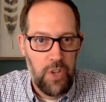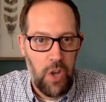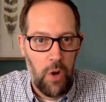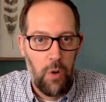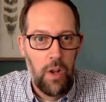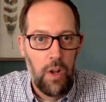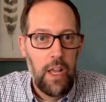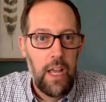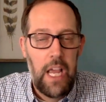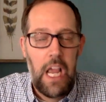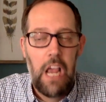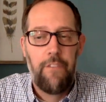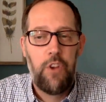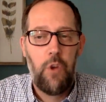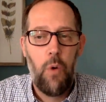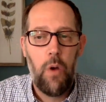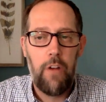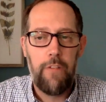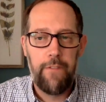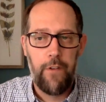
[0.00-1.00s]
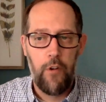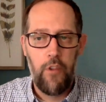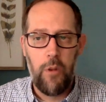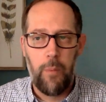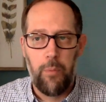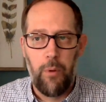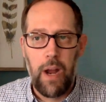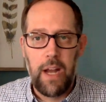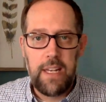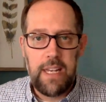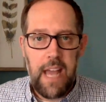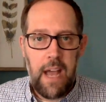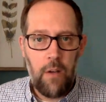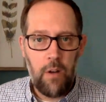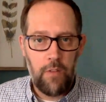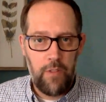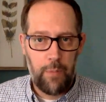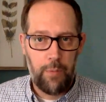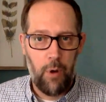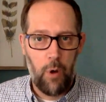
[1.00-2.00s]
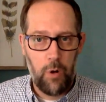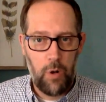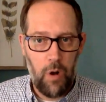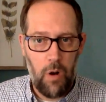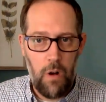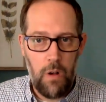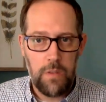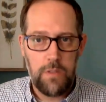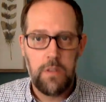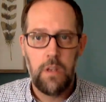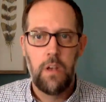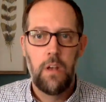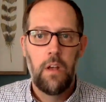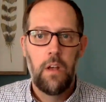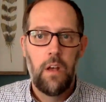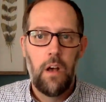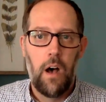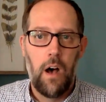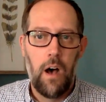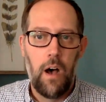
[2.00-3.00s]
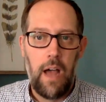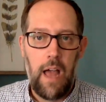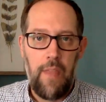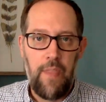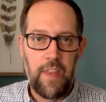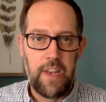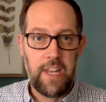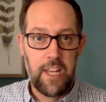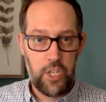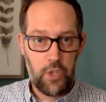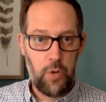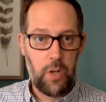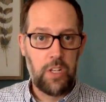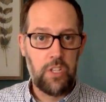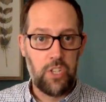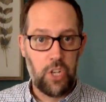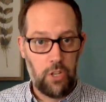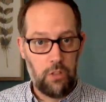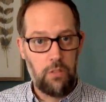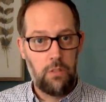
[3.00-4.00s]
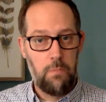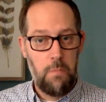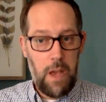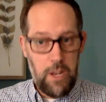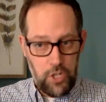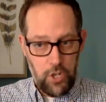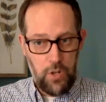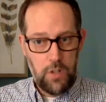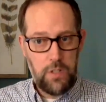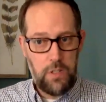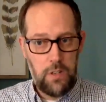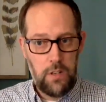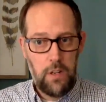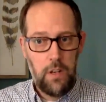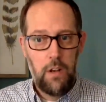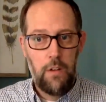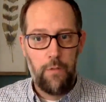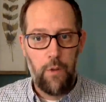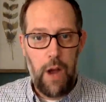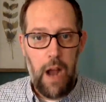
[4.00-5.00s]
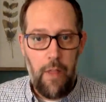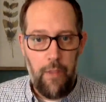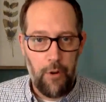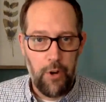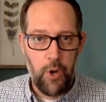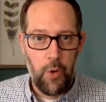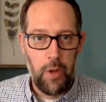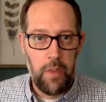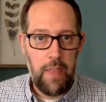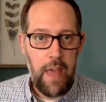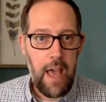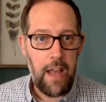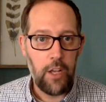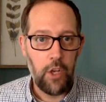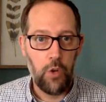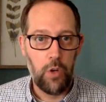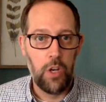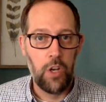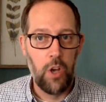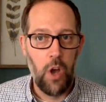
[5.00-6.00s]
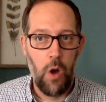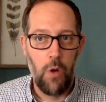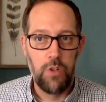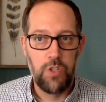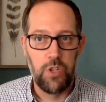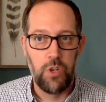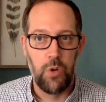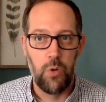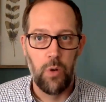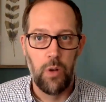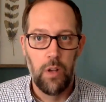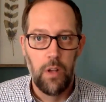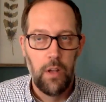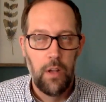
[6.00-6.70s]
So if you want a further breakdown of the protocols and the district's measures for how they're doing that, you can go to,